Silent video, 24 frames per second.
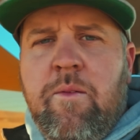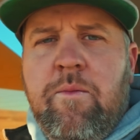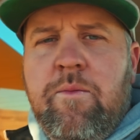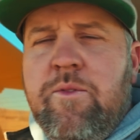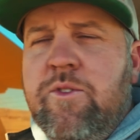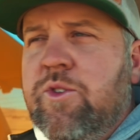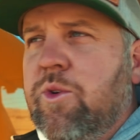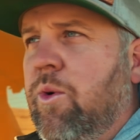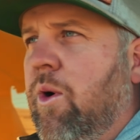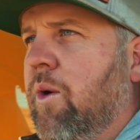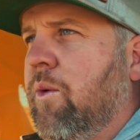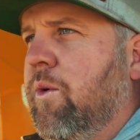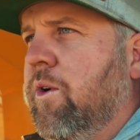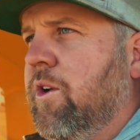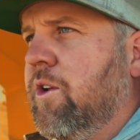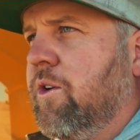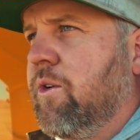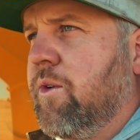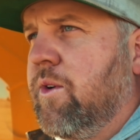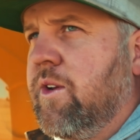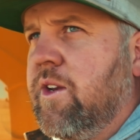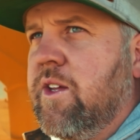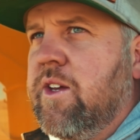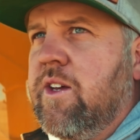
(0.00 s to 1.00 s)
So what we're
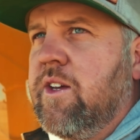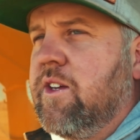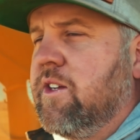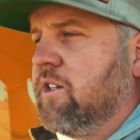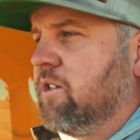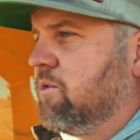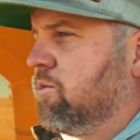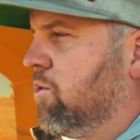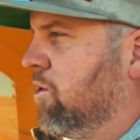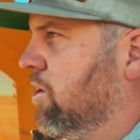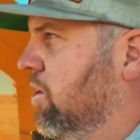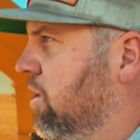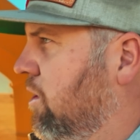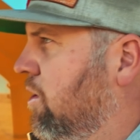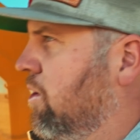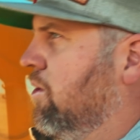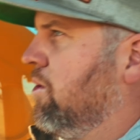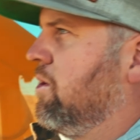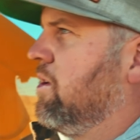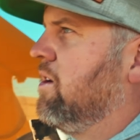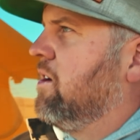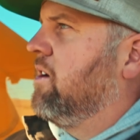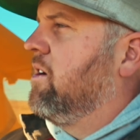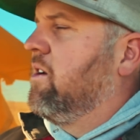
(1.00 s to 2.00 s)
doing is we're
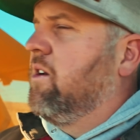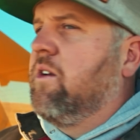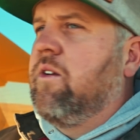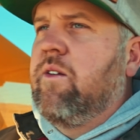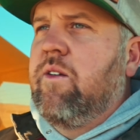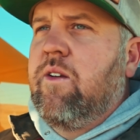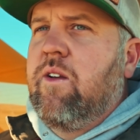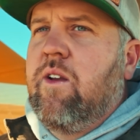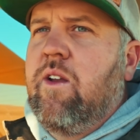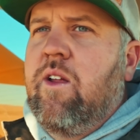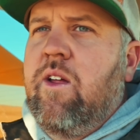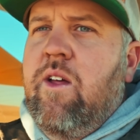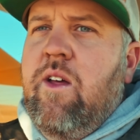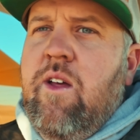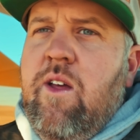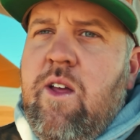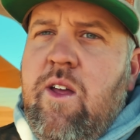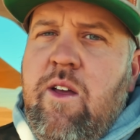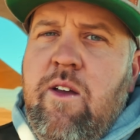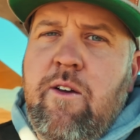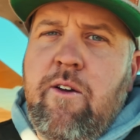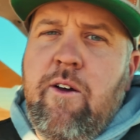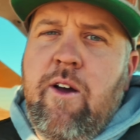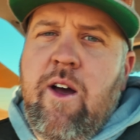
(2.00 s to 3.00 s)
loading
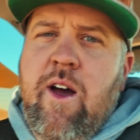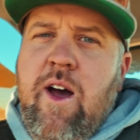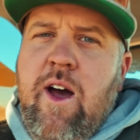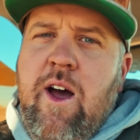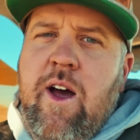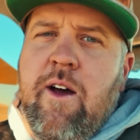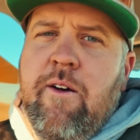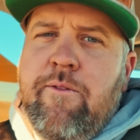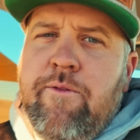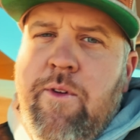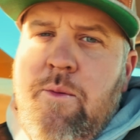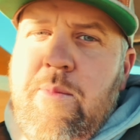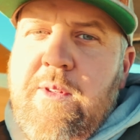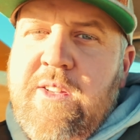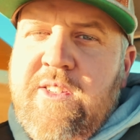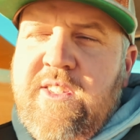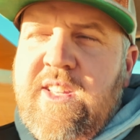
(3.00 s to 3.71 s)
from the